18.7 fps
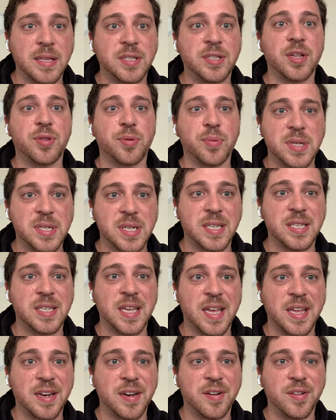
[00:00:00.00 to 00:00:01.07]

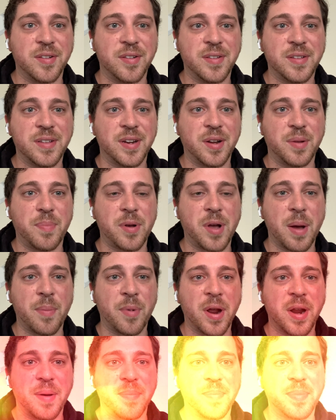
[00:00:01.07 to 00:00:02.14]
Insta360 and it'll it'll come right